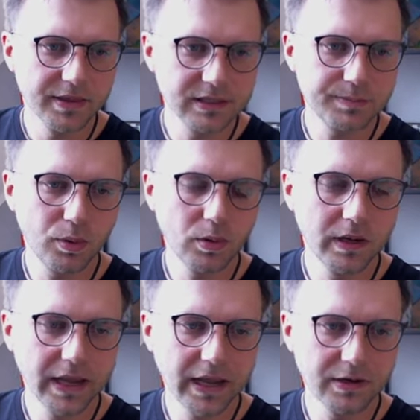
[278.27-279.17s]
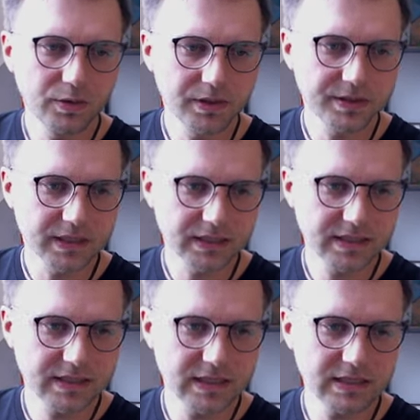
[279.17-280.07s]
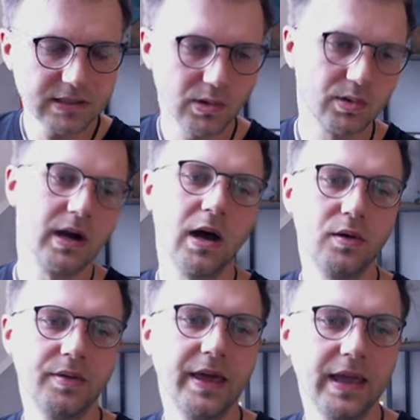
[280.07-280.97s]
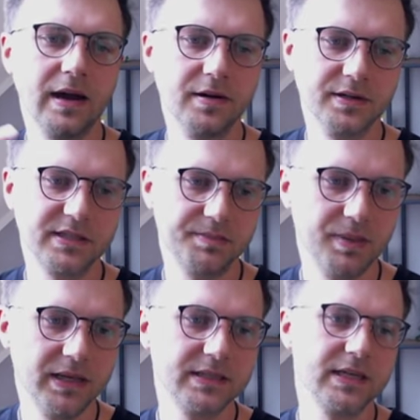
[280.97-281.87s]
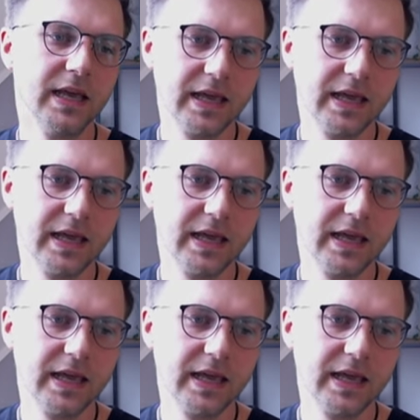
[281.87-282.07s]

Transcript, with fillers: these polyhedrals exist or how they are split